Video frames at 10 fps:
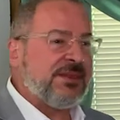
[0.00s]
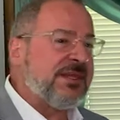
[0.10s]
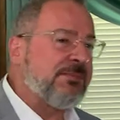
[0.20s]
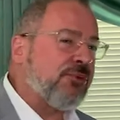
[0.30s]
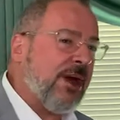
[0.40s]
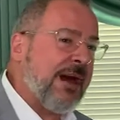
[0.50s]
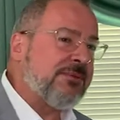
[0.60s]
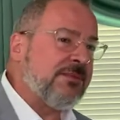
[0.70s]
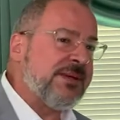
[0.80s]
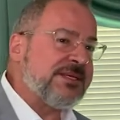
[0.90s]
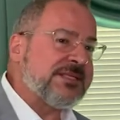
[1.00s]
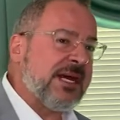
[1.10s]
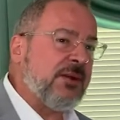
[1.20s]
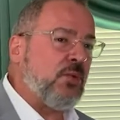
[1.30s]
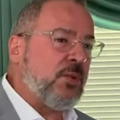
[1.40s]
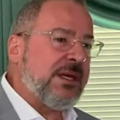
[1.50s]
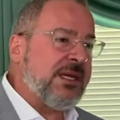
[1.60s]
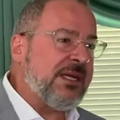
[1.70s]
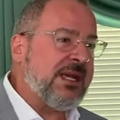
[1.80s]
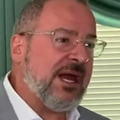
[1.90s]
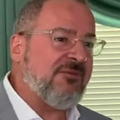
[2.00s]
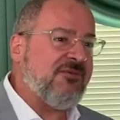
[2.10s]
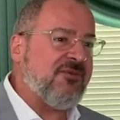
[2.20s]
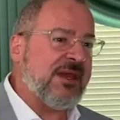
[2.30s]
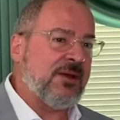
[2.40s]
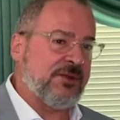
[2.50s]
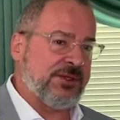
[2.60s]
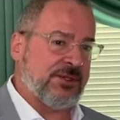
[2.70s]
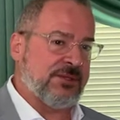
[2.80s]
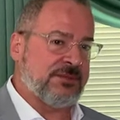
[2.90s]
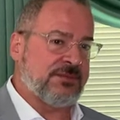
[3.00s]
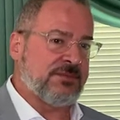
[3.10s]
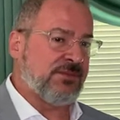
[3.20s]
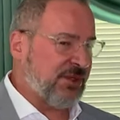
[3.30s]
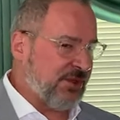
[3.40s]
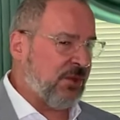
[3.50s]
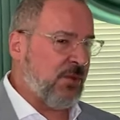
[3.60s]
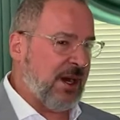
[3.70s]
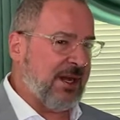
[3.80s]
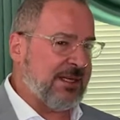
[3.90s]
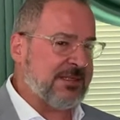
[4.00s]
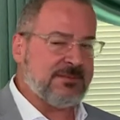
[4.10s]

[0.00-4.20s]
The problem is that we have failed you. You know why?